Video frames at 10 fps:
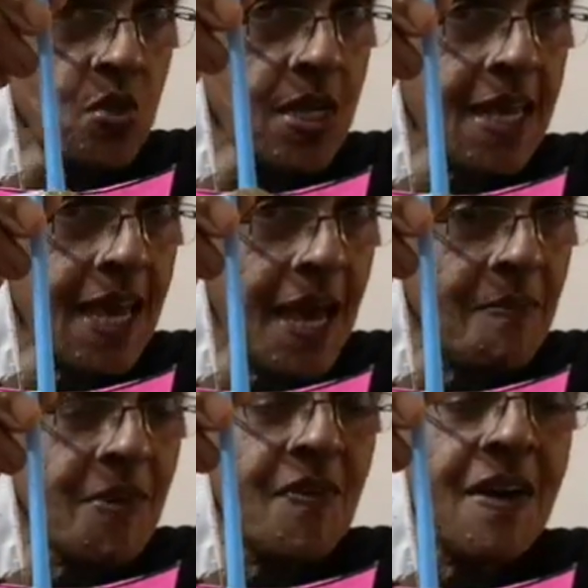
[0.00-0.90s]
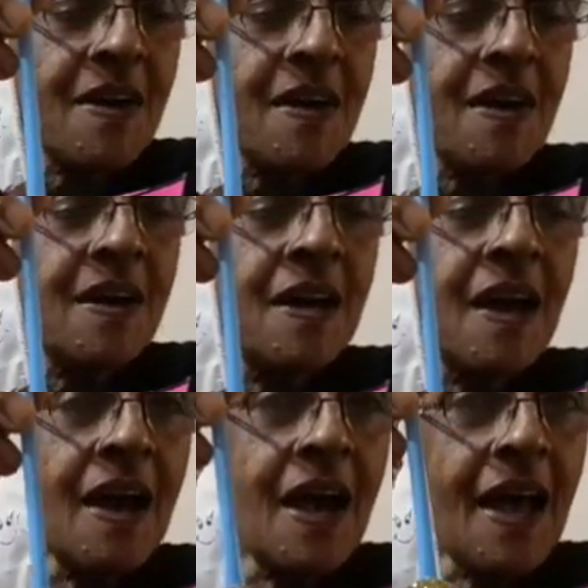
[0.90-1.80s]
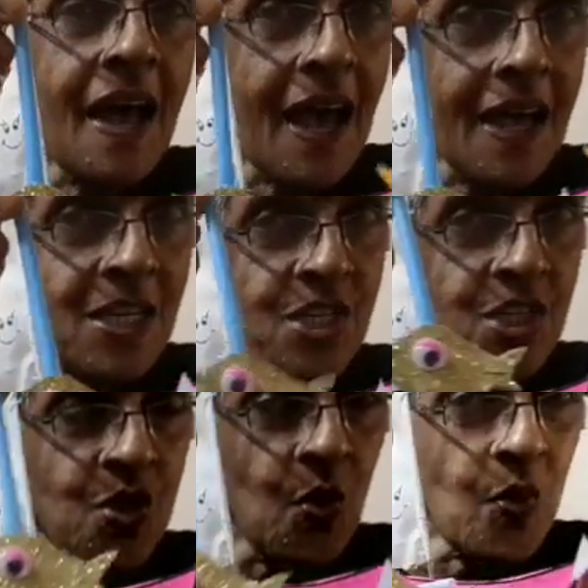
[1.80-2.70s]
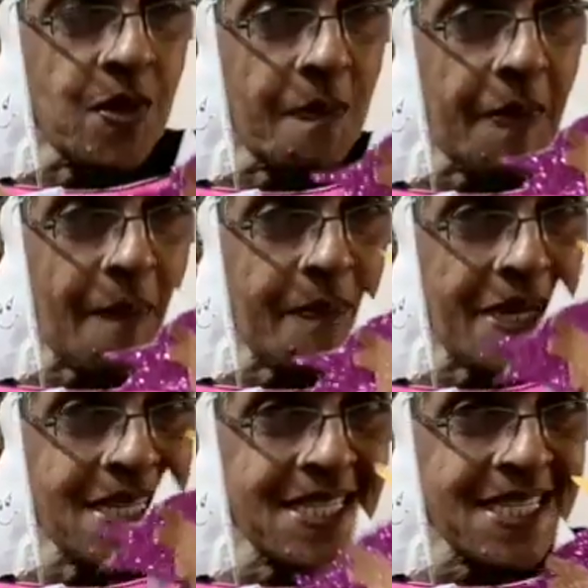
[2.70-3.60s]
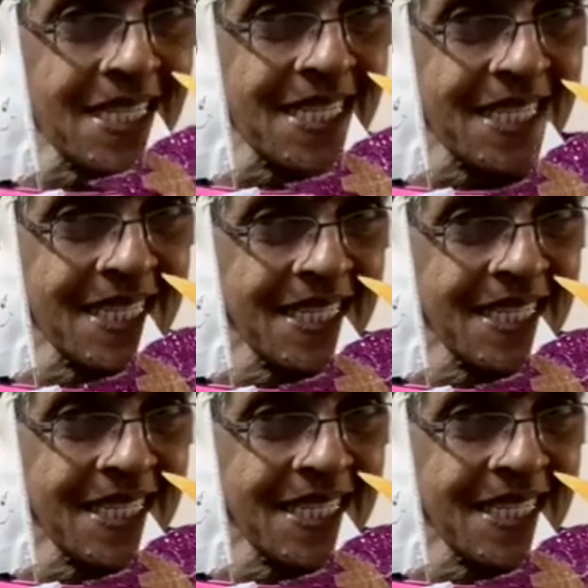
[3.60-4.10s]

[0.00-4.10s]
the camera and show the puppets